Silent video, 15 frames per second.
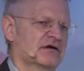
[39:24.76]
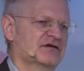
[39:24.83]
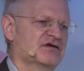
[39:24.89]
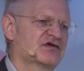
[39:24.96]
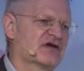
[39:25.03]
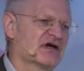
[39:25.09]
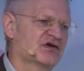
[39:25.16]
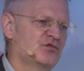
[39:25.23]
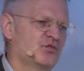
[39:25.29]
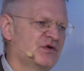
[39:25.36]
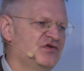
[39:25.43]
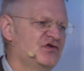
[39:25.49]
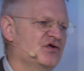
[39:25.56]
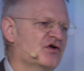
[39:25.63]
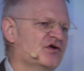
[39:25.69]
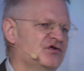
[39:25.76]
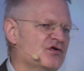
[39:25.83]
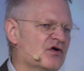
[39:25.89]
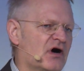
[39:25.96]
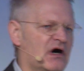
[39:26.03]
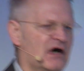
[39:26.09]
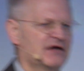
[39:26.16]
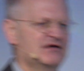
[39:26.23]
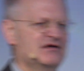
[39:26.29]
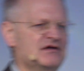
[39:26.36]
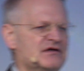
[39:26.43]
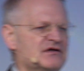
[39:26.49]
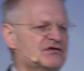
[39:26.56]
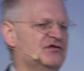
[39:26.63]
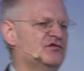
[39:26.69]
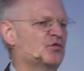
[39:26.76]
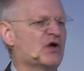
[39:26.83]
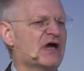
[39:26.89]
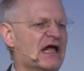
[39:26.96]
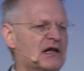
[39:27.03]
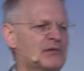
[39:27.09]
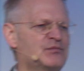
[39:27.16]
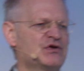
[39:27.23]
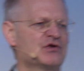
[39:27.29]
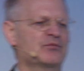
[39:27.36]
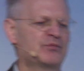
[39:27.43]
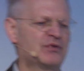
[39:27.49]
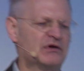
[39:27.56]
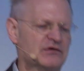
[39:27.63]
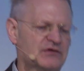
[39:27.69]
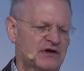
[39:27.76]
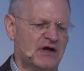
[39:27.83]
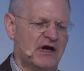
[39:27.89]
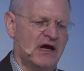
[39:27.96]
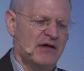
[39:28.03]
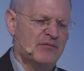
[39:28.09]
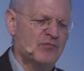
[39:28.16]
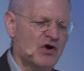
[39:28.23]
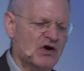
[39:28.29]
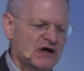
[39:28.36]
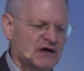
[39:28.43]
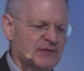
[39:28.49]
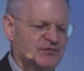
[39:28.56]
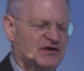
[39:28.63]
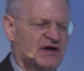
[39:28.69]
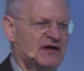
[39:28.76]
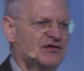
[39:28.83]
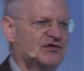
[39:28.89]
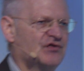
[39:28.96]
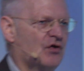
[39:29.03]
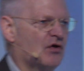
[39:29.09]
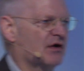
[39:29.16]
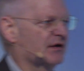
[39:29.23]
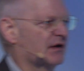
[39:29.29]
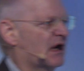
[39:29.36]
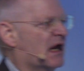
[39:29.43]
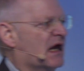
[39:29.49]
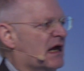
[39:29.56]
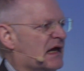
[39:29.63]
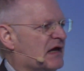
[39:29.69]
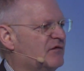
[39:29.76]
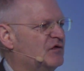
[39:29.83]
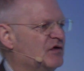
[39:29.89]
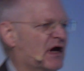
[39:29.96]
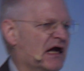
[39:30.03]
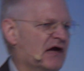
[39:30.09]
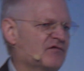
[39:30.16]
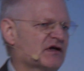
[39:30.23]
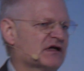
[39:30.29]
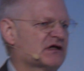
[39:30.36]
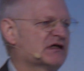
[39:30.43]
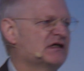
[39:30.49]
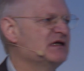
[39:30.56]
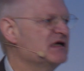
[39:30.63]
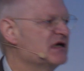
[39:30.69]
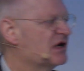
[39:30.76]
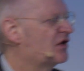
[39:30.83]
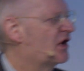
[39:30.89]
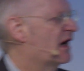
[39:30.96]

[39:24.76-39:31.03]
discuss with you your ideas, we help you build mock-ups and so on. If you have a clear